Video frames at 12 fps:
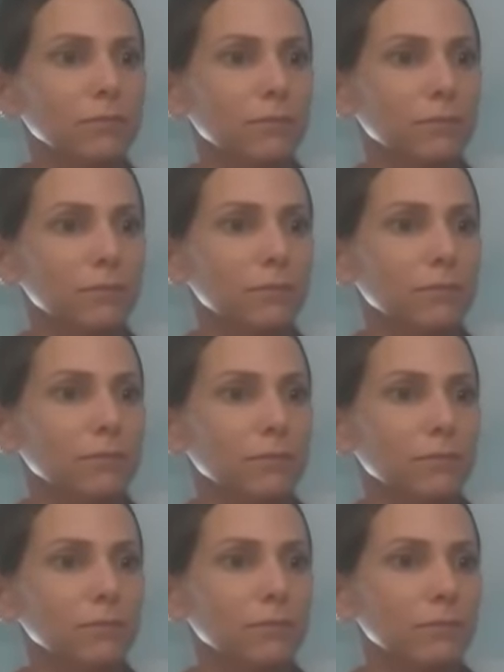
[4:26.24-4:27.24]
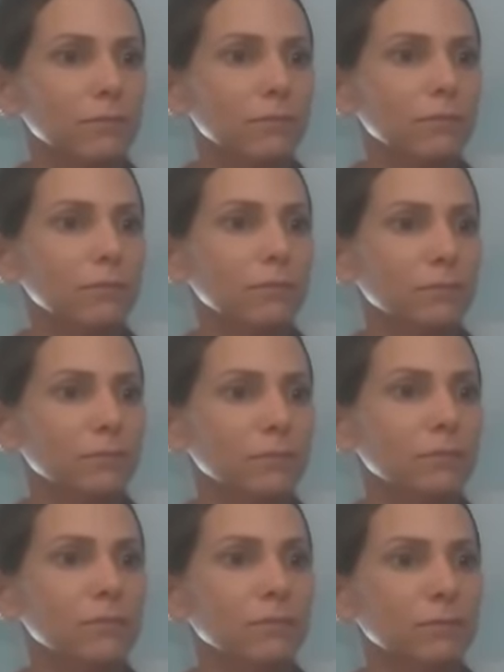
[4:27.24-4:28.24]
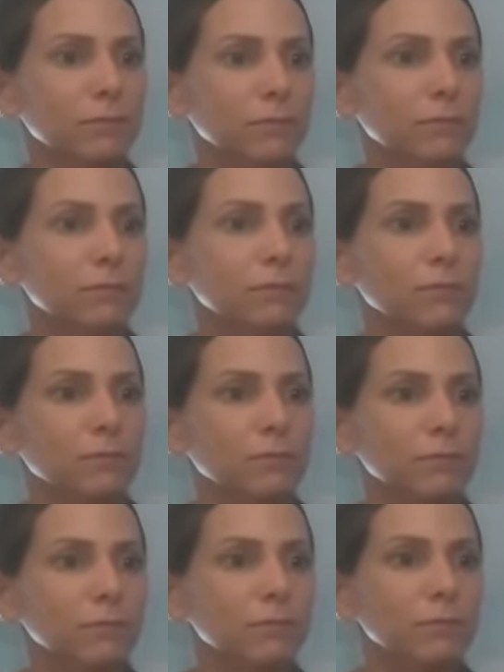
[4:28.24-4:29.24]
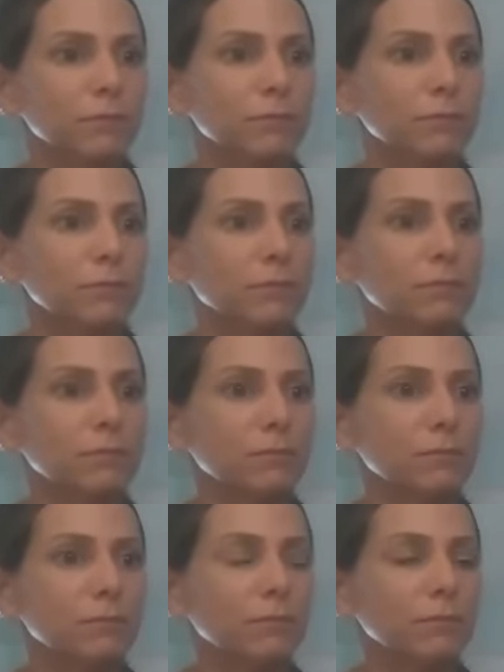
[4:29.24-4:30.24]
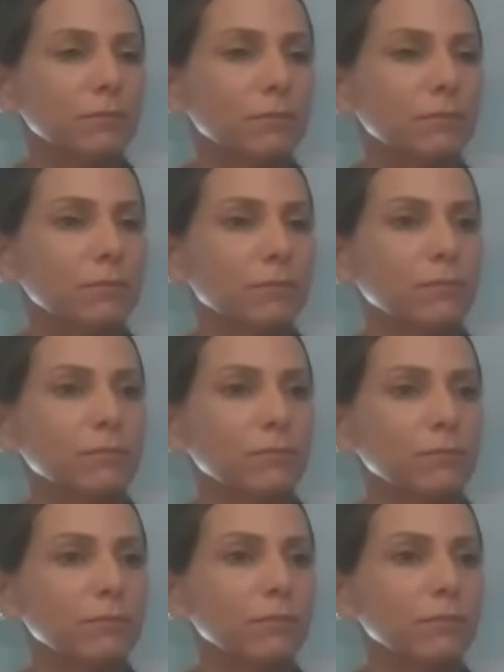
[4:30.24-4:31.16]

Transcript: (silent)